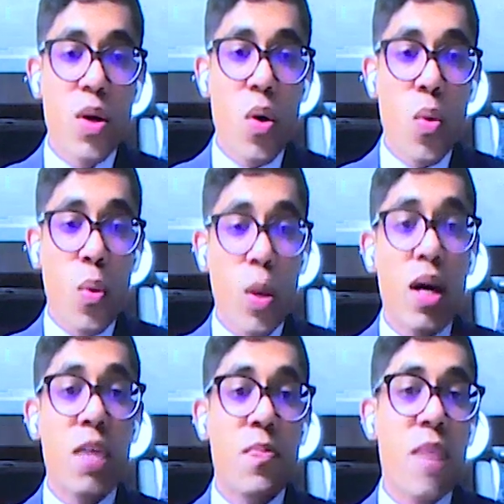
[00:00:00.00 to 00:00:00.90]
work
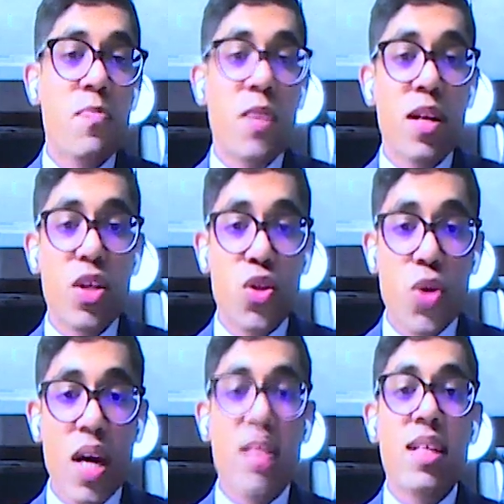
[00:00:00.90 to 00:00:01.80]
by bringing
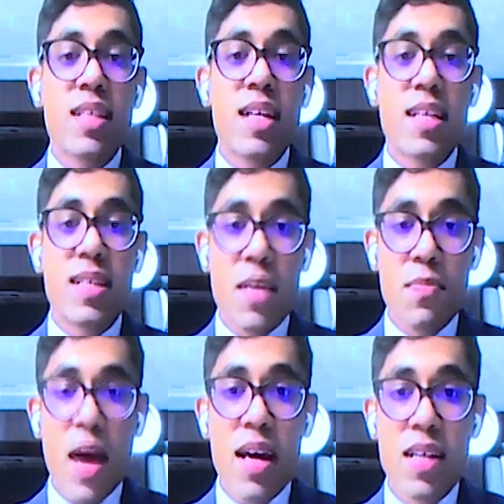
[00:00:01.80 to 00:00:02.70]
together sellers and
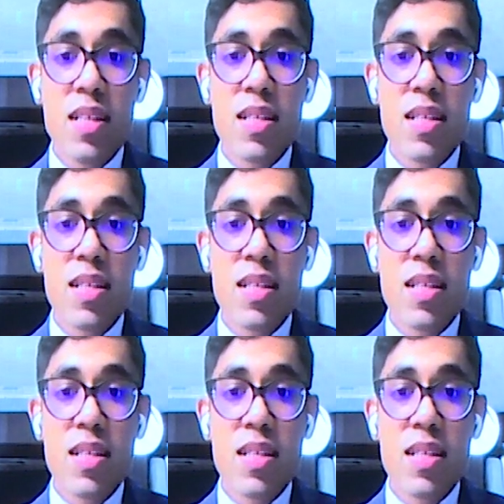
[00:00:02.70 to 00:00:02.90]
buyers,